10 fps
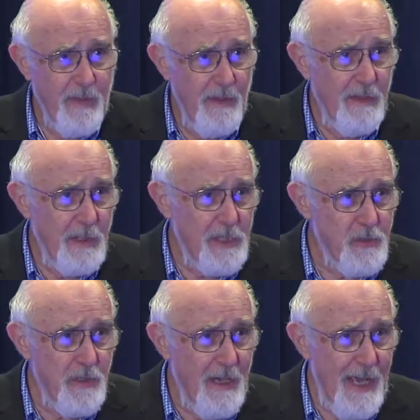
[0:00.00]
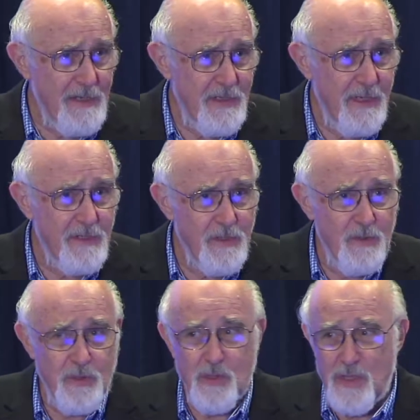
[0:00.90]
industrial accidents due
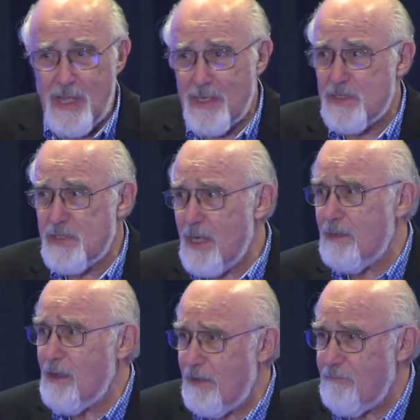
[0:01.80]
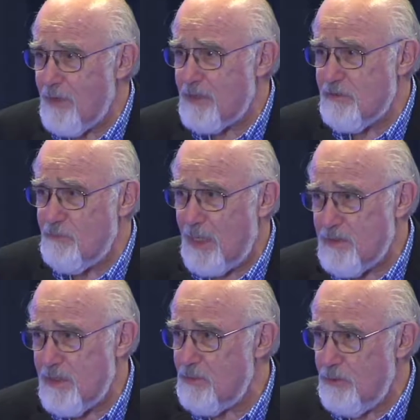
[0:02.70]
to the anesthetic-like effects of
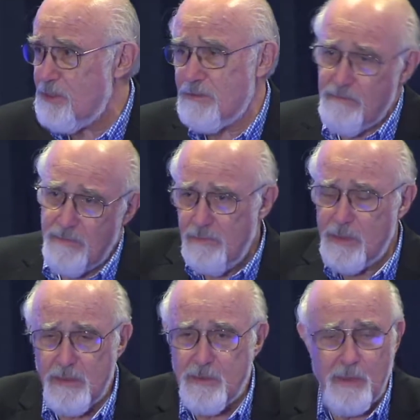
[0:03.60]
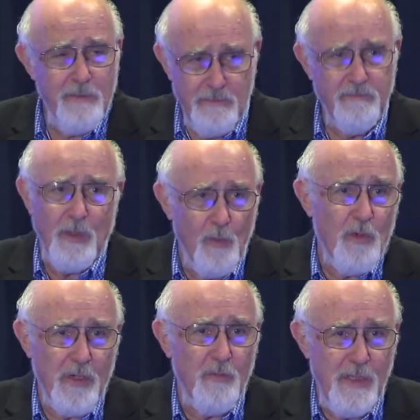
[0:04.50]
benzene, which a
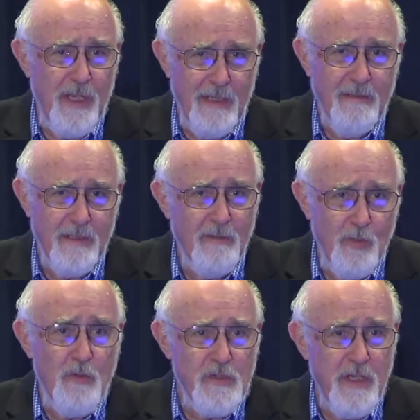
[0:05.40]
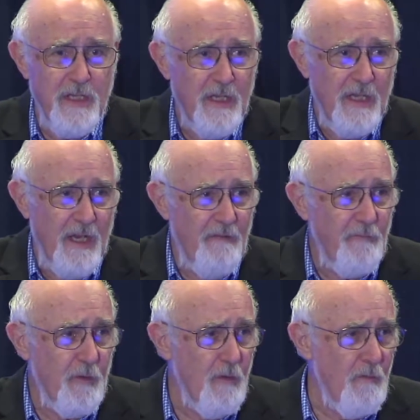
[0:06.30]
worker would get woozy and
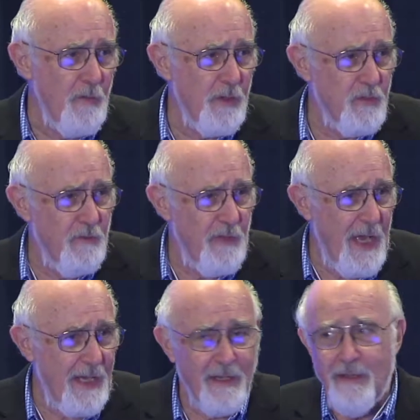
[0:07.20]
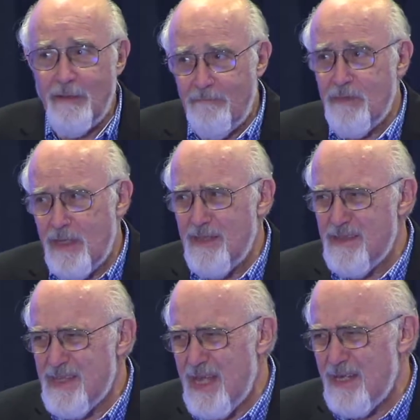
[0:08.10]
fall over into a vat.
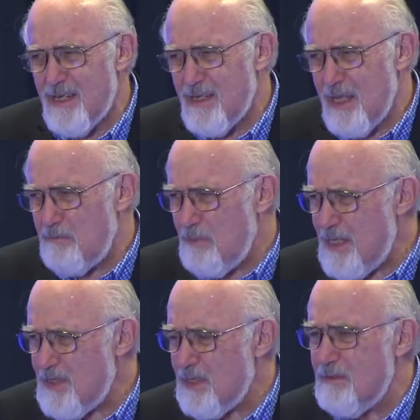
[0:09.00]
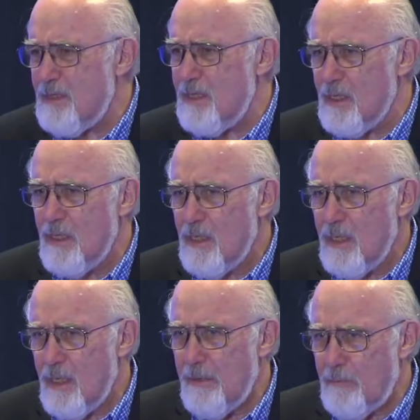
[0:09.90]
That basically
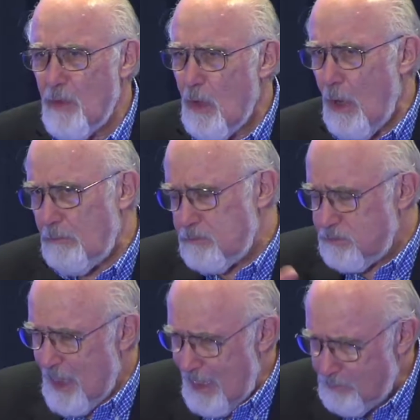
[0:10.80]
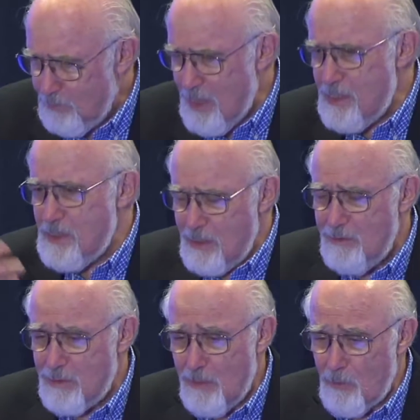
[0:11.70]
outweighed the
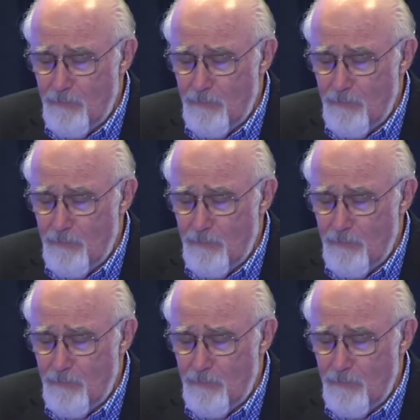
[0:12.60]
number